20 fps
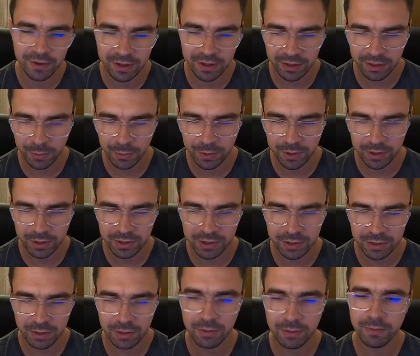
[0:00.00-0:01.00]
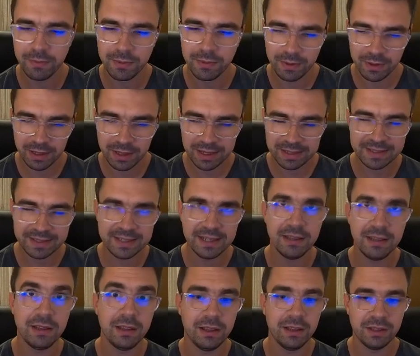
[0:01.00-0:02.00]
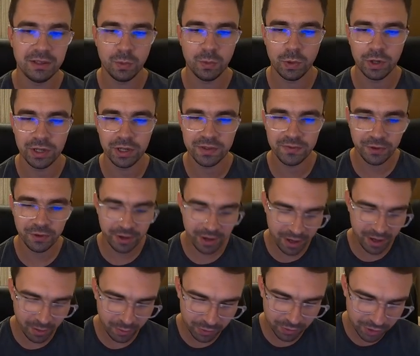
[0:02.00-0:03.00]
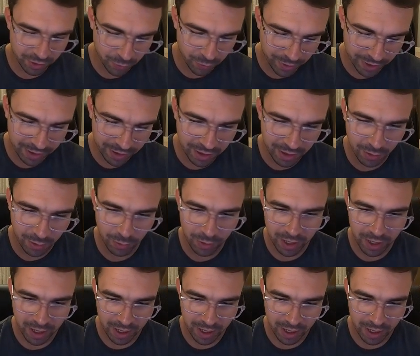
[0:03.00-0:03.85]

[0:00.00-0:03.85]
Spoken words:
file they want to install. That's it. It works for now. So right now